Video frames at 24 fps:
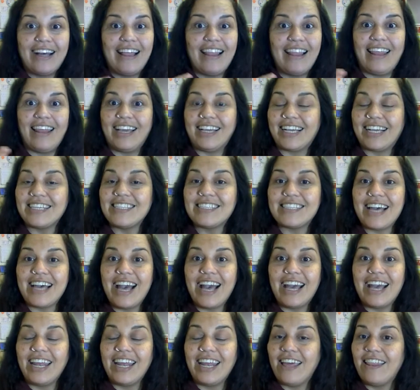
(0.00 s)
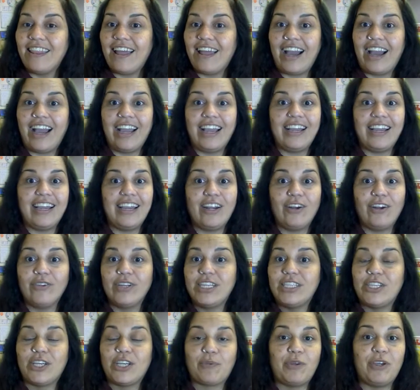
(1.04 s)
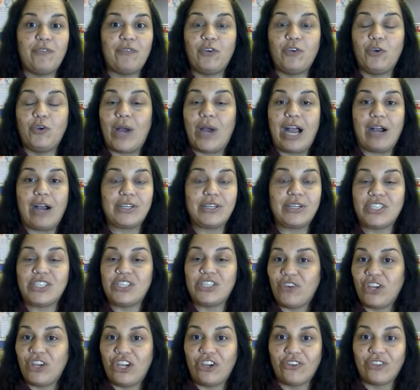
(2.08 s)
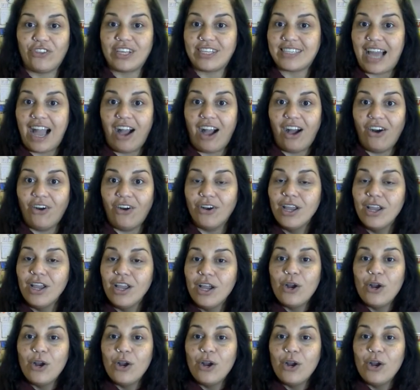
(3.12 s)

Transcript: Like I said, it only took me a few hours to figure this out.